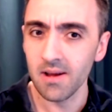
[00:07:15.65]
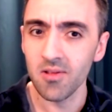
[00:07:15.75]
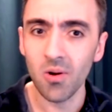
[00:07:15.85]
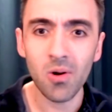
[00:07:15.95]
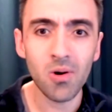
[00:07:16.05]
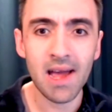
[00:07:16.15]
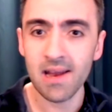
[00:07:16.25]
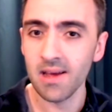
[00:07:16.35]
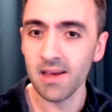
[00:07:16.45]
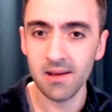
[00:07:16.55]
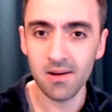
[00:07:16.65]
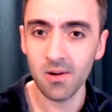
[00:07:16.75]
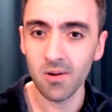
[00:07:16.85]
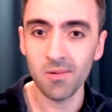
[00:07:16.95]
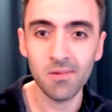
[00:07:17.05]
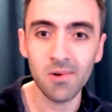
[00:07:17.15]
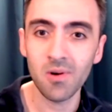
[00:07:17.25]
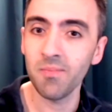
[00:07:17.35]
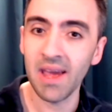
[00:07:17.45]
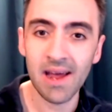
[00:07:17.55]
It's all organic, no
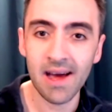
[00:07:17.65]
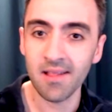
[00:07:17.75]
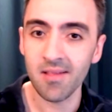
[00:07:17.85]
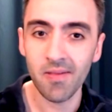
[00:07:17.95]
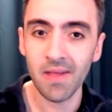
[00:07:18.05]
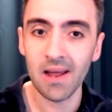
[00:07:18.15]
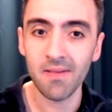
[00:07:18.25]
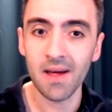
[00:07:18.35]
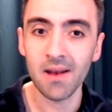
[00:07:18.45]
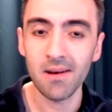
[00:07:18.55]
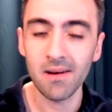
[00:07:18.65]
paid ads, nothing like that.